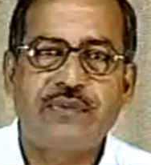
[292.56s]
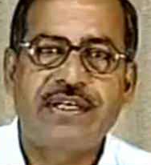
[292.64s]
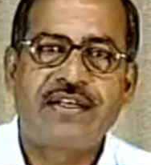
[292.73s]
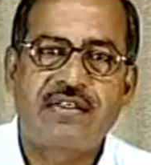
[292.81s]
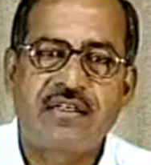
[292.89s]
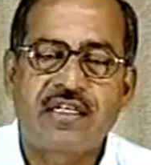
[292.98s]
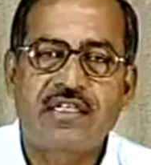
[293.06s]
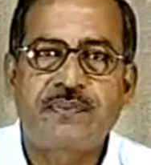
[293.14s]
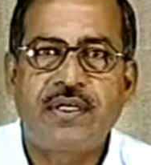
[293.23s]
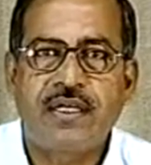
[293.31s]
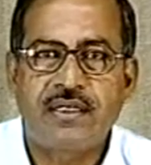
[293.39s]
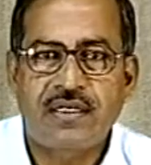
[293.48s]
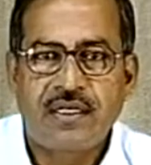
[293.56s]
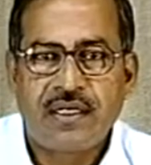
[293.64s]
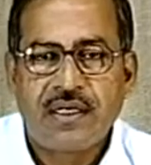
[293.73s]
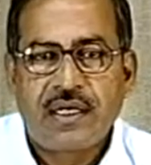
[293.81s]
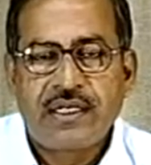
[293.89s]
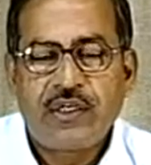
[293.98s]
can transfer
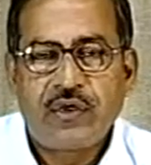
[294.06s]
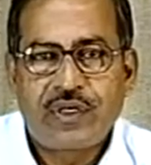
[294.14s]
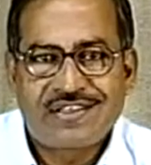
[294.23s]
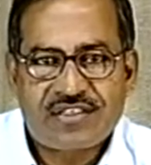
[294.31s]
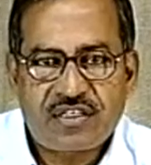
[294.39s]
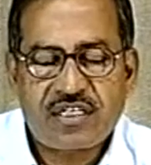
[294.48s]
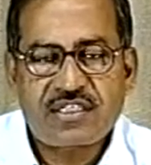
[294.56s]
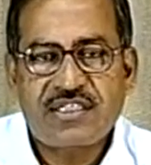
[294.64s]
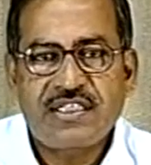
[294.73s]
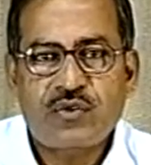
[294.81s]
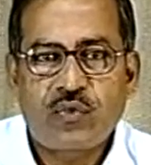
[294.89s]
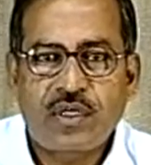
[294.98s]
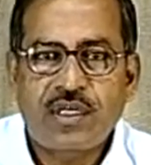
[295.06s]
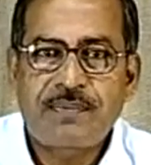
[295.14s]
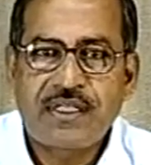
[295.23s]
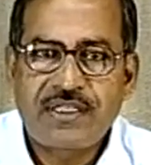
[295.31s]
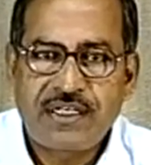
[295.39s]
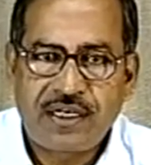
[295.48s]
your instructions one after
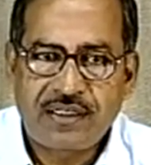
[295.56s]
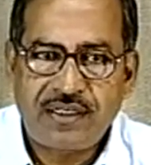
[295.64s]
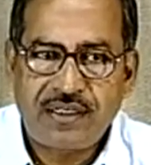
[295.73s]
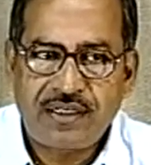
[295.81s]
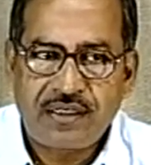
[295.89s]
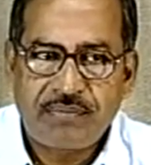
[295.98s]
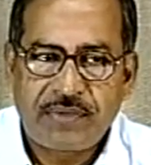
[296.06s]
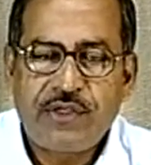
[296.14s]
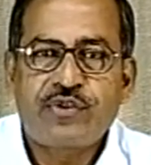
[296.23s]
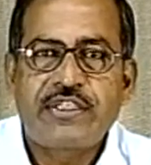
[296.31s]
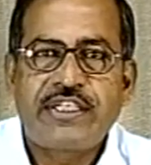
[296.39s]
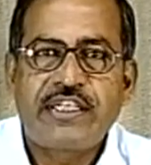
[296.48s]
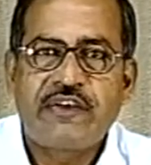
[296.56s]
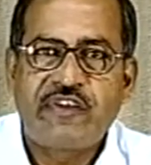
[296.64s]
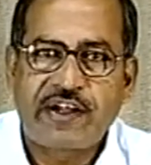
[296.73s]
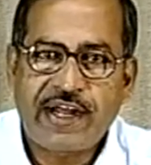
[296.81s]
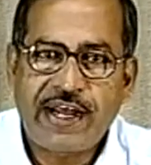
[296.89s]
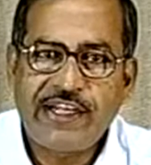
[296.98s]
the other by using a
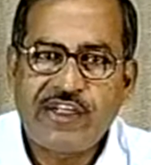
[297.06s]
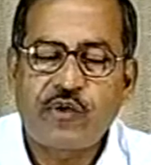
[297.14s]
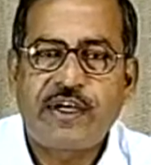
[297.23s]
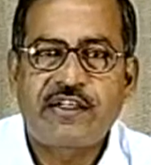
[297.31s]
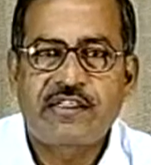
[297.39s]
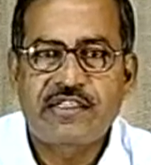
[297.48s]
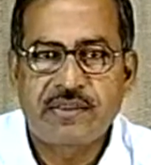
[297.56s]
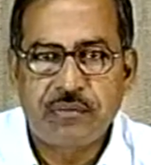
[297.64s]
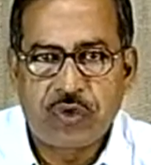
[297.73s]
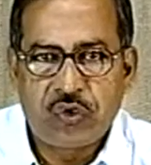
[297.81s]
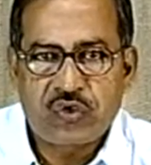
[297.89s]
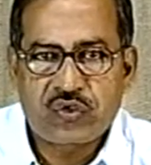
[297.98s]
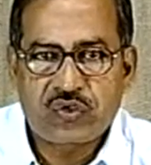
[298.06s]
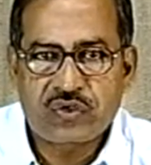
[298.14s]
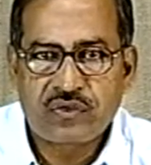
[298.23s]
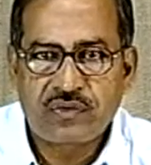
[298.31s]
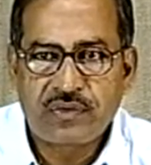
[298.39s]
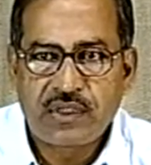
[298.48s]
variety of addressing modes
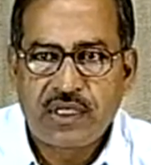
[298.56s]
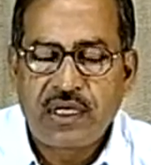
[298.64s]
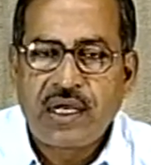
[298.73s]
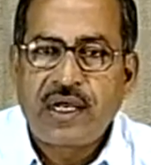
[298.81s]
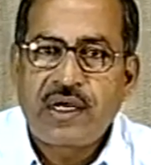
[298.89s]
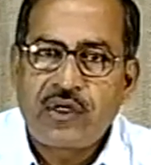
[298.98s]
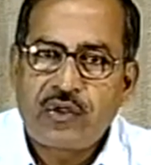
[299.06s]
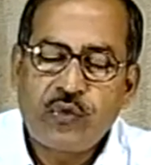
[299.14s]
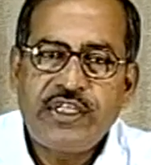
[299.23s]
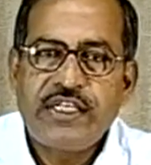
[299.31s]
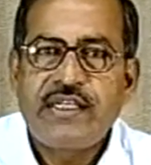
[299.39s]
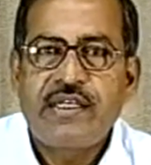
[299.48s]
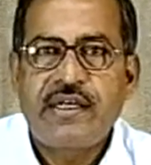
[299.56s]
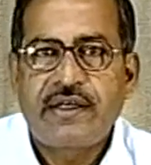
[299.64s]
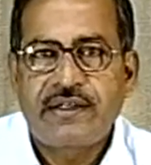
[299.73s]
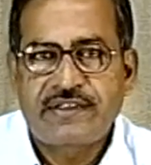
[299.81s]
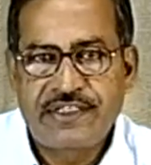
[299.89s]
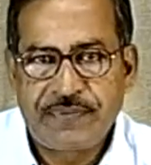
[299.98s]
to the
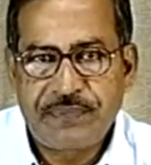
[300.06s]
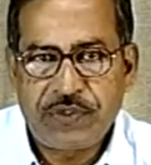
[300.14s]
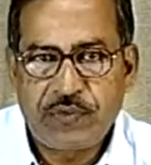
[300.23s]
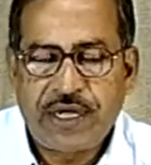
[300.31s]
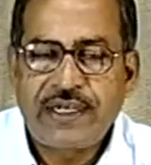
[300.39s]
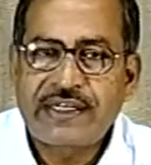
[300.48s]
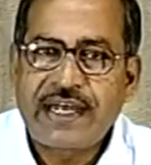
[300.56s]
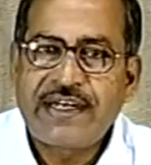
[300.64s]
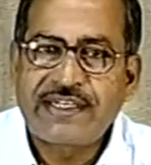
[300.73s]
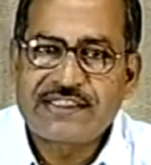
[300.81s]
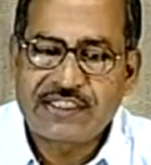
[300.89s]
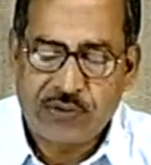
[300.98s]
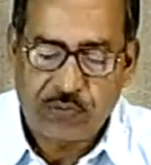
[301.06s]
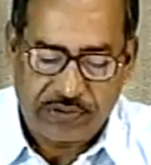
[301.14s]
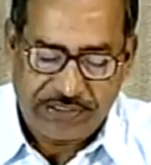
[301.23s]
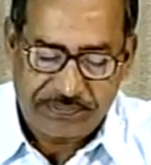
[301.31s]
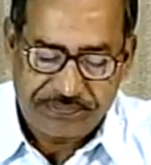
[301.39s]
CPU and can execute them.